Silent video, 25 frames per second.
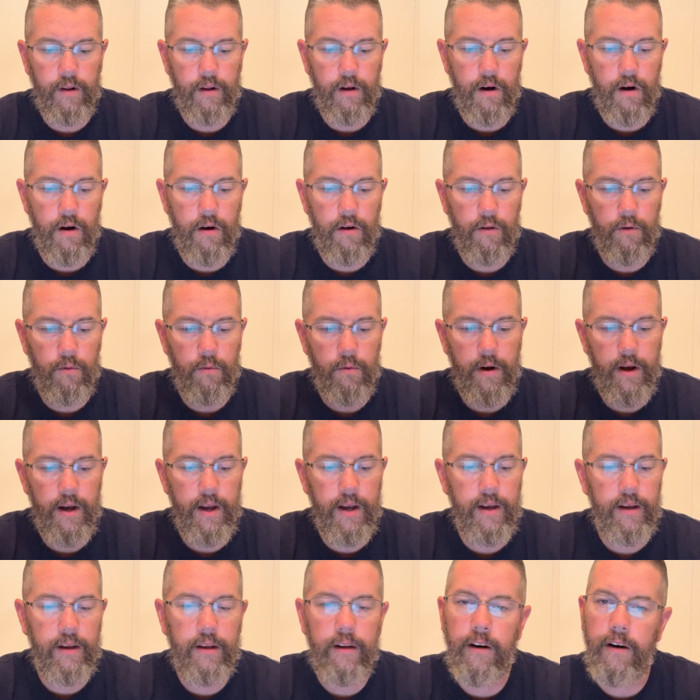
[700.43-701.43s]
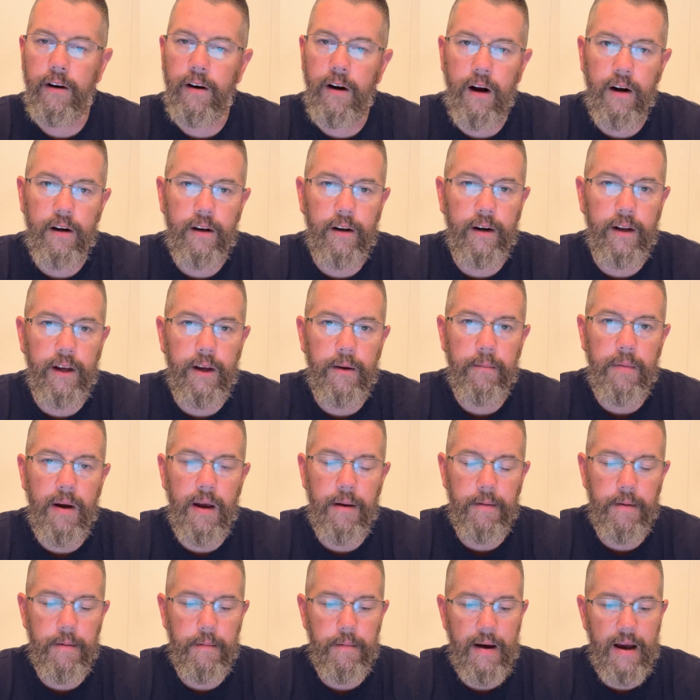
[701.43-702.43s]
all the way, you're not going to get
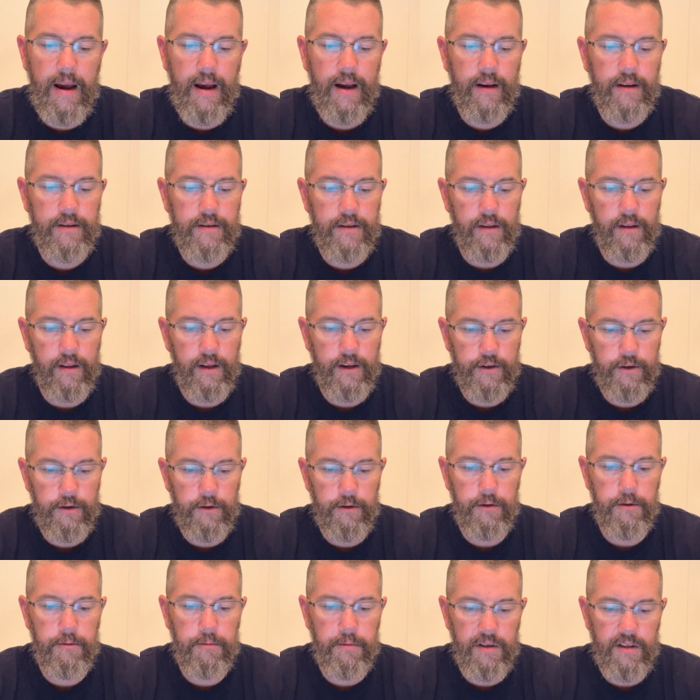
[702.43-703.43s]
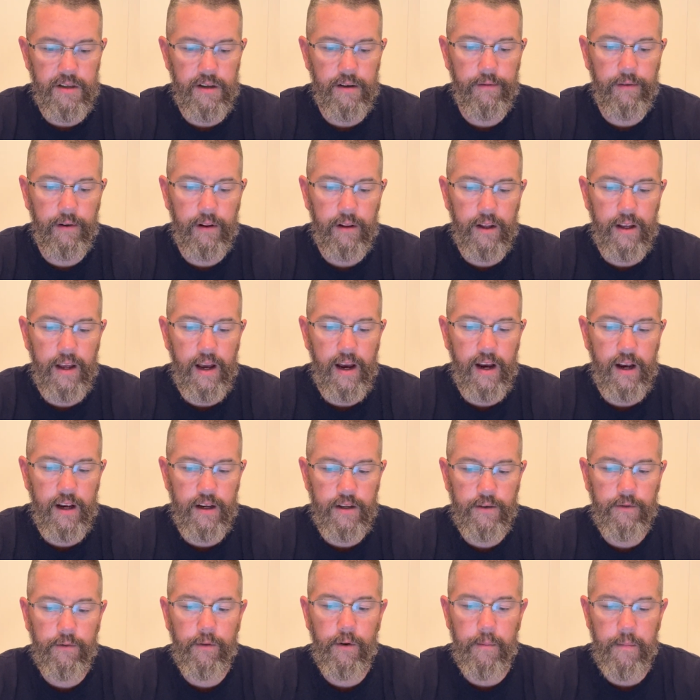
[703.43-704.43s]
baby backs unless you specifically
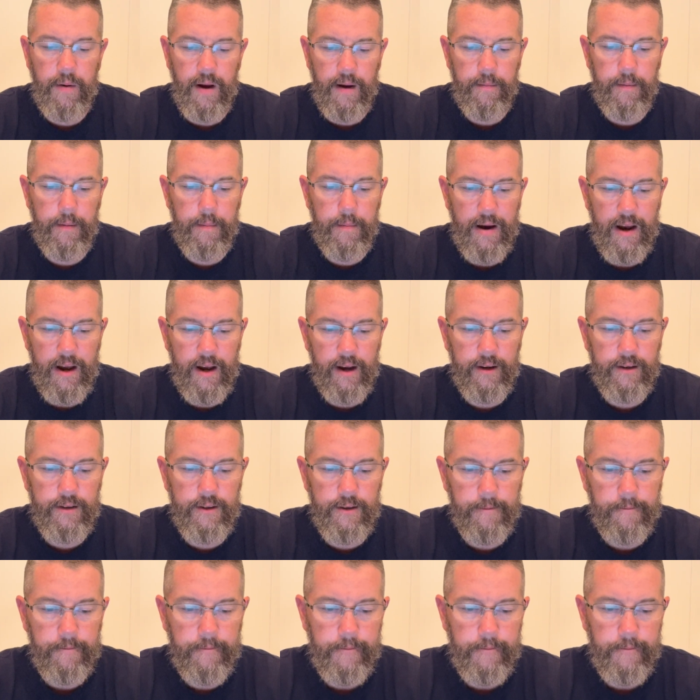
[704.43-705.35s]
ask for baby backs.